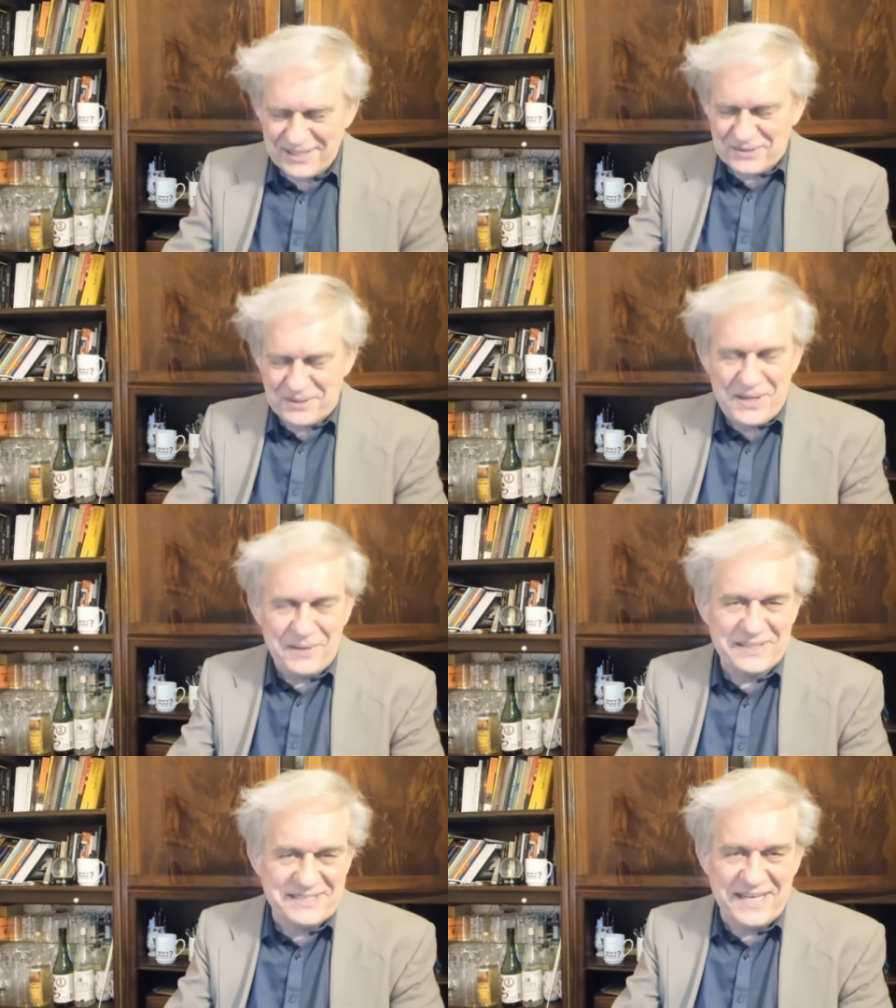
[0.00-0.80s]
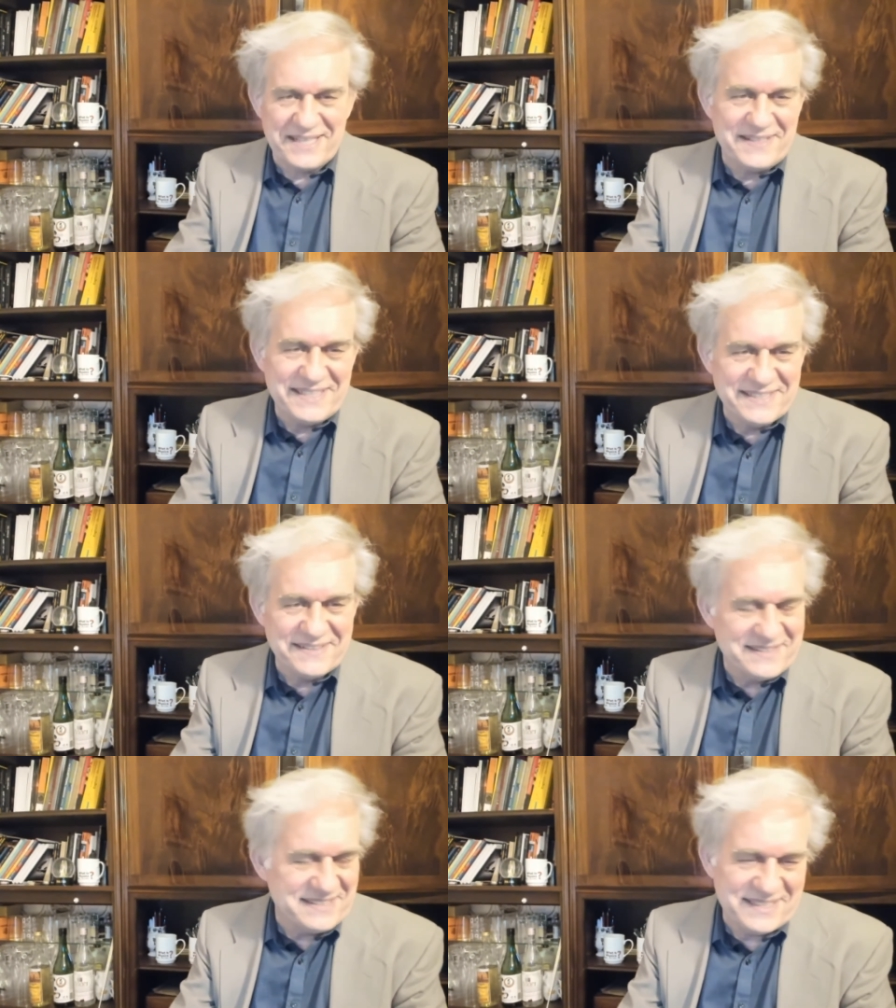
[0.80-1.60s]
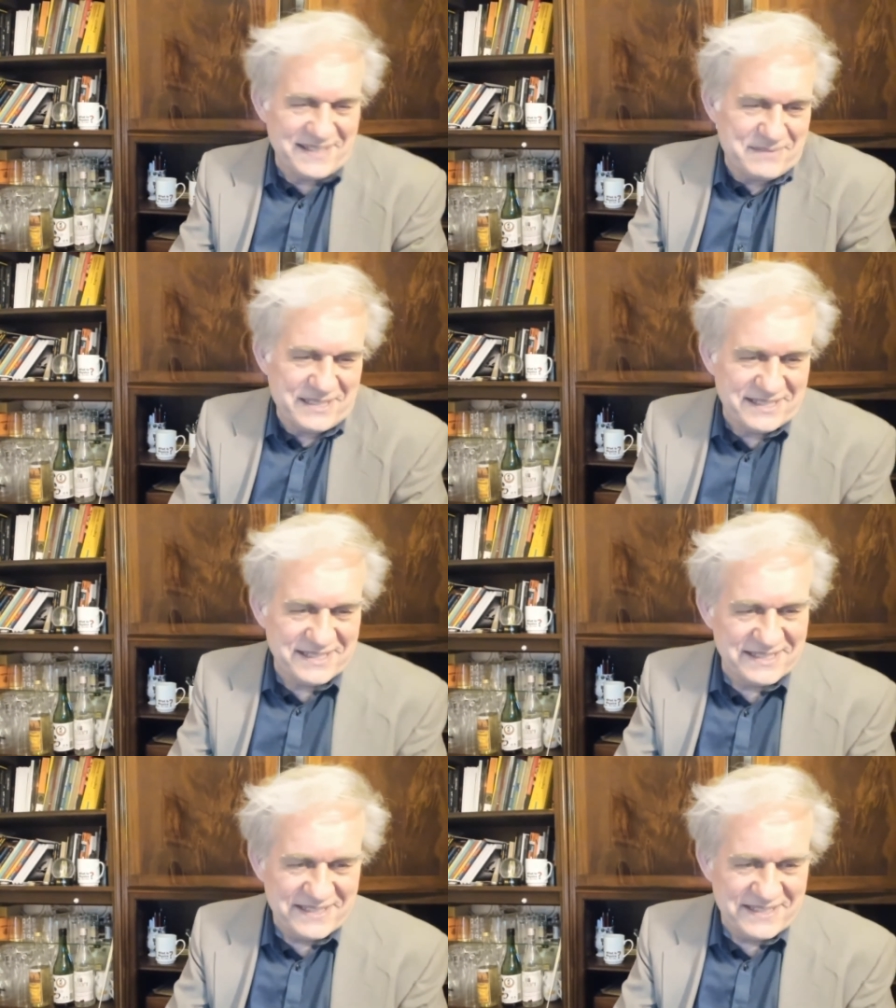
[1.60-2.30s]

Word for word: grow, et cetera. You know, I mean.